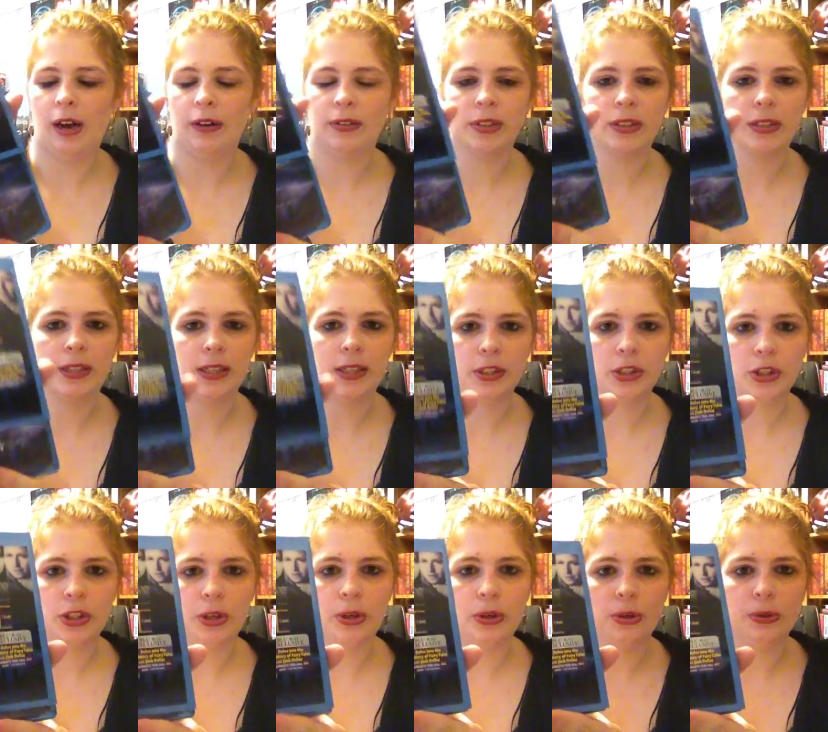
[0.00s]
obviously the
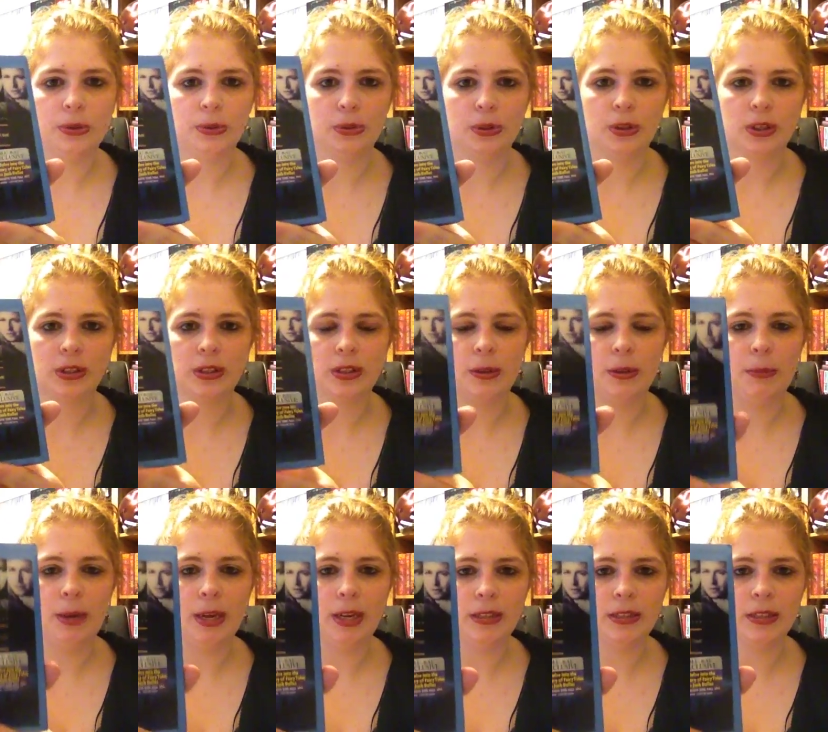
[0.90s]
show looks
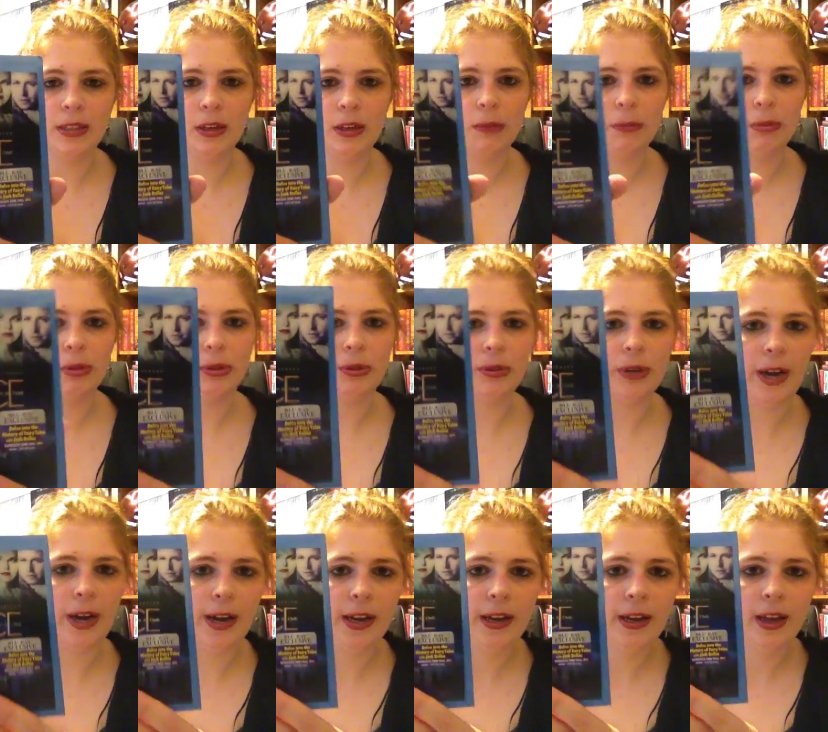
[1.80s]
amazing on
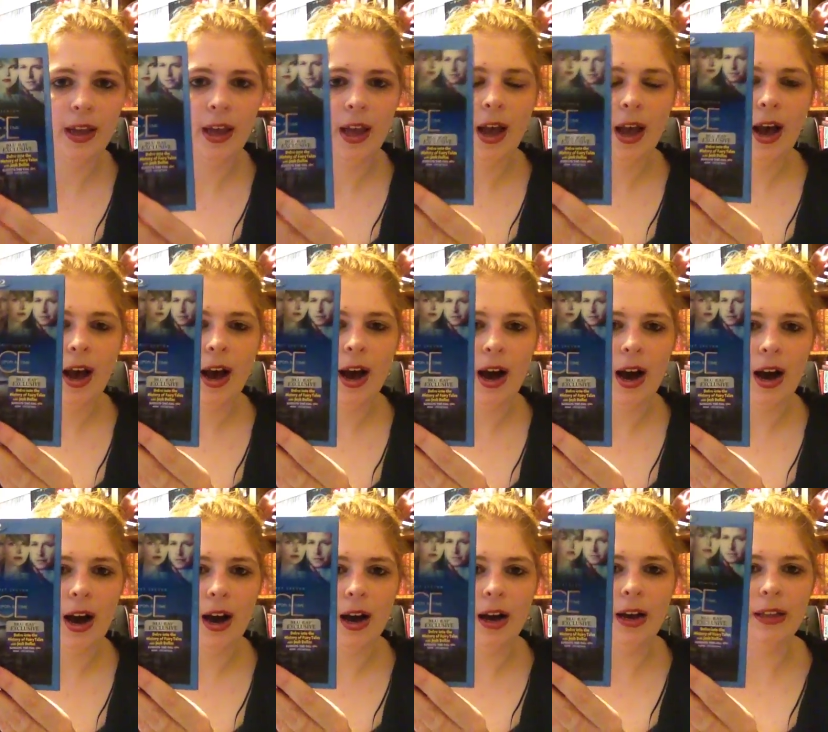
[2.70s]
Blu-ray,
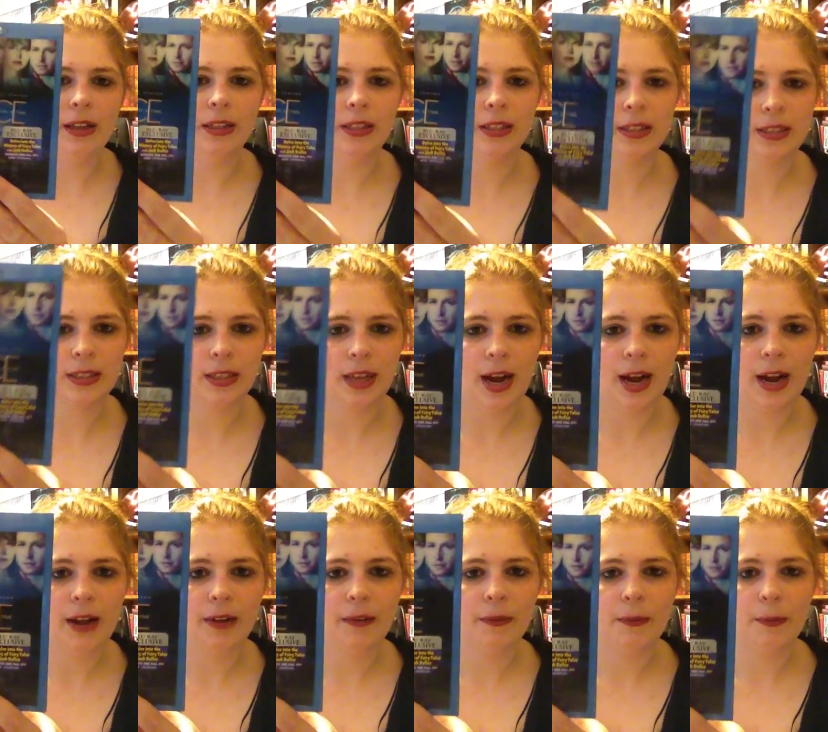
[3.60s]
uh, and this
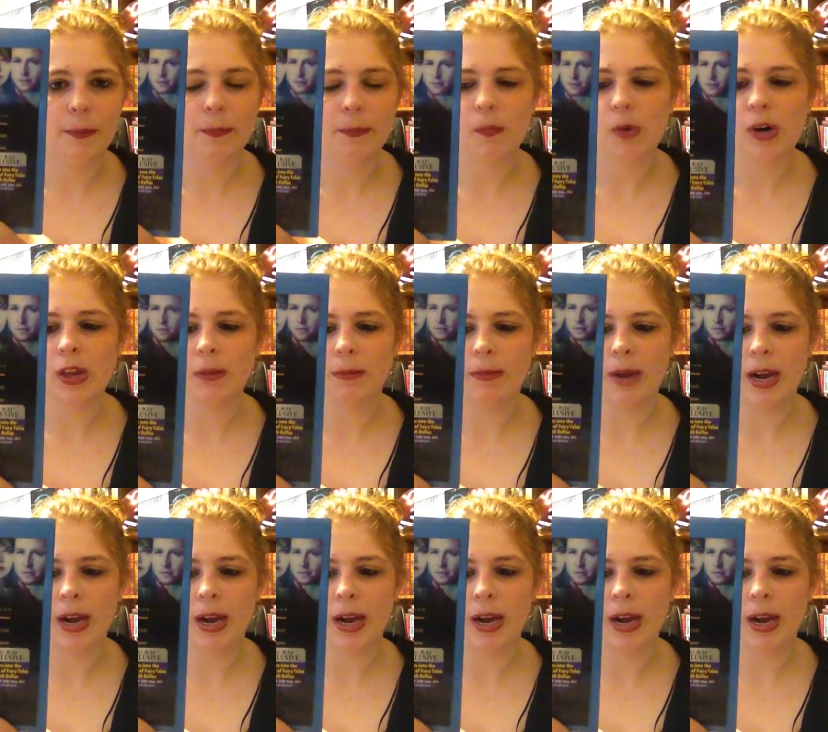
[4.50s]
one of the